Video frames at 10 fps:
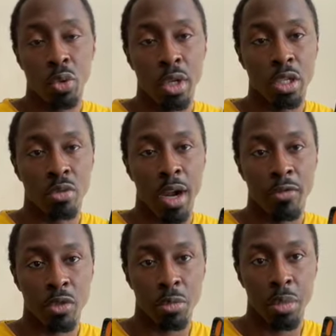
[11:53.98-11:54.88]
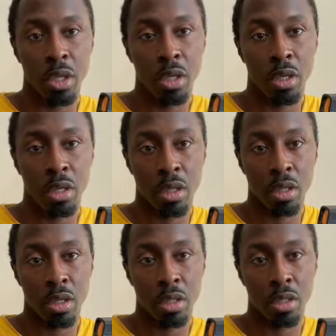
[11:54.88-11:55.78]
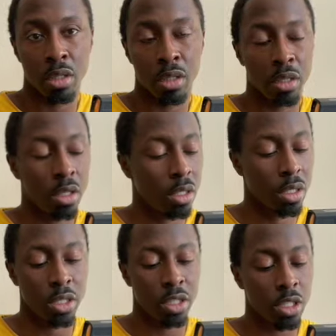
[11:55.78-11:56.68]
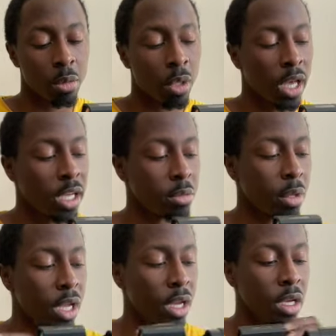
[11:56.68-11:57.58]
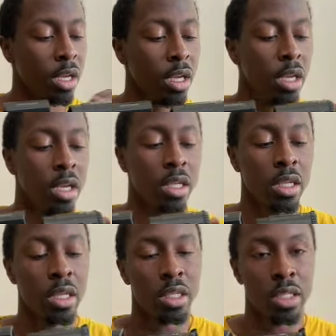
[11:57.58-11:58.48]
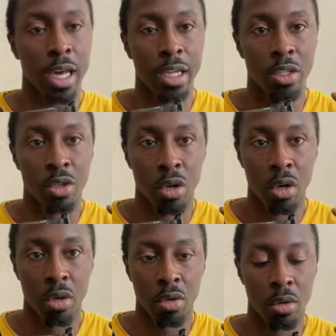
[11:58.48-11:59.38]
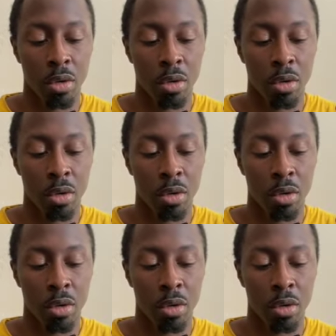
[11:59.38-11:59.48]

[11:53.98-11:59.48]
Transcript: this rifle speed, adjustable gas block, this Silencer Co.